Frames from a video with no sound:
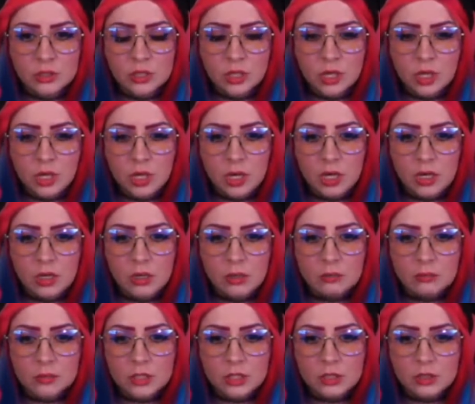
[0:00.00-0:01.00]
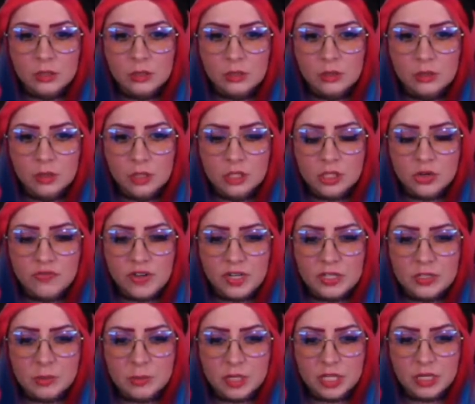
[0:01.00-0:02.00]
Let's go find
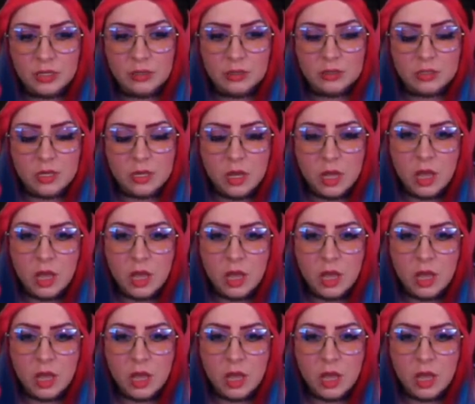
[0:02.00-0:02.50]
somebody else.